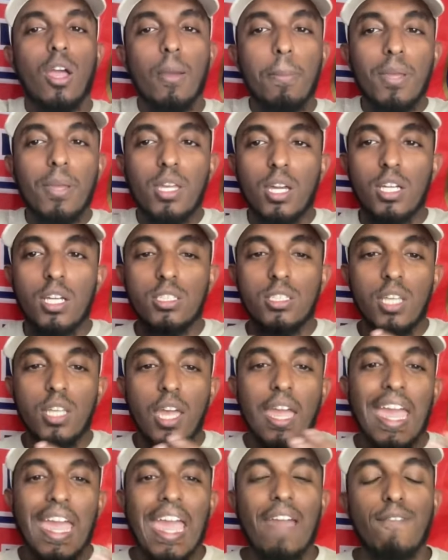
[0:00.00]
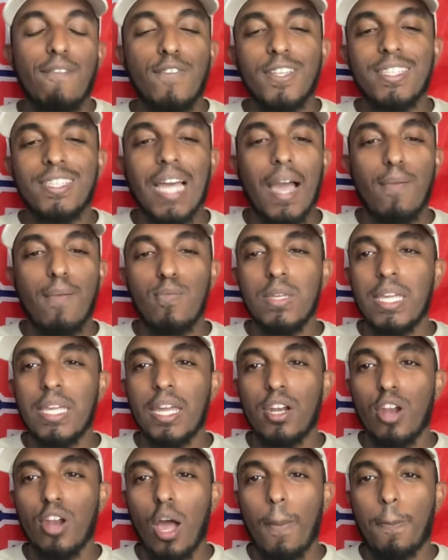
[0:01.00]
Because every time we
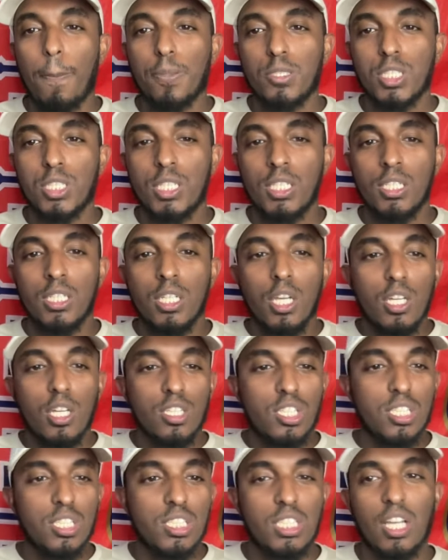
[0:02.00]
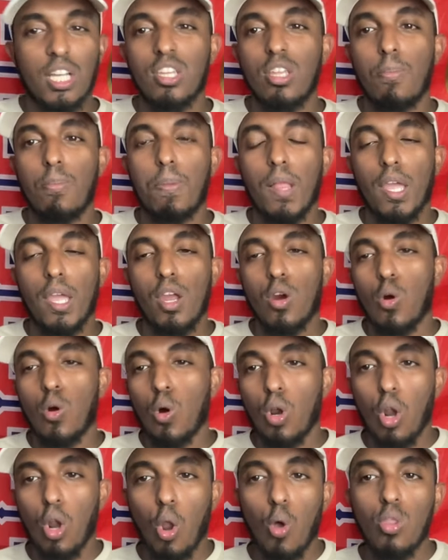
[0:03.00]
get an option to sell the player
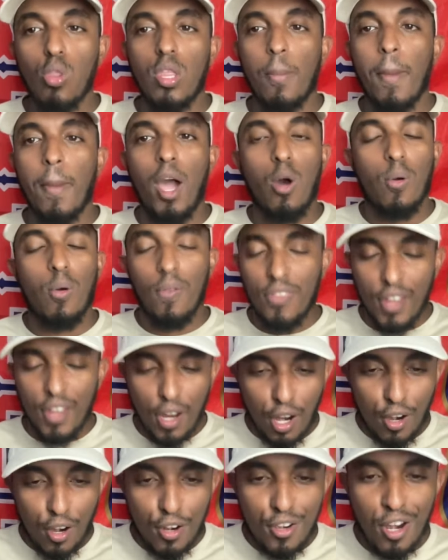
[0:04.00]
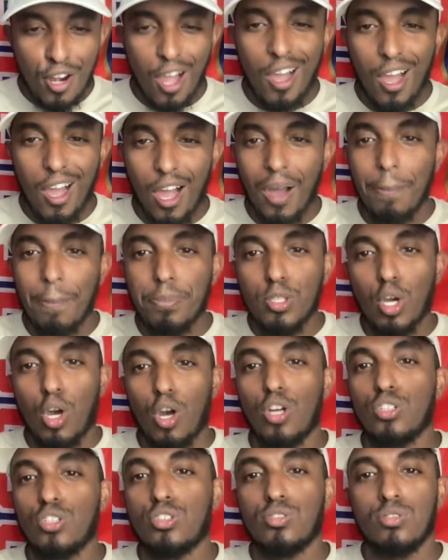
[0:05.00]
or loan them out, they are not up to
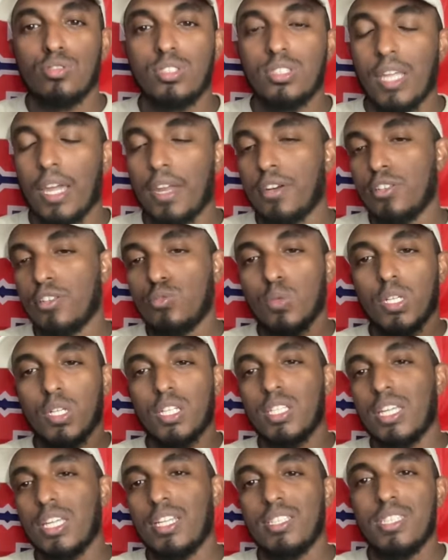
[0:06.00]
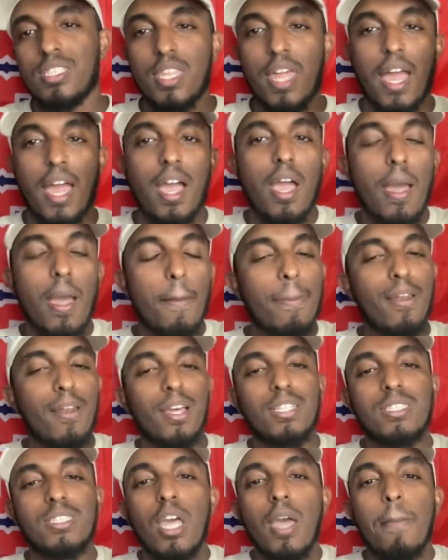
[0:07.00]
Arsenal standards. We're going to get into that.
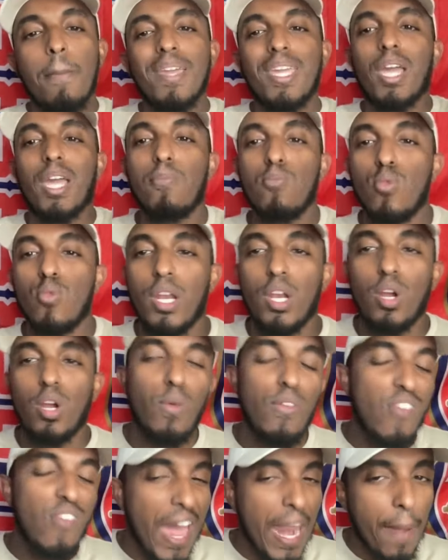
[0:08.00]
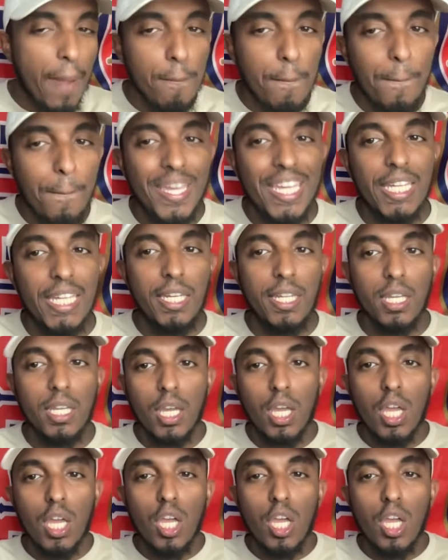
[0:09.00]
Plus, Mikel Merino, we've had a bid.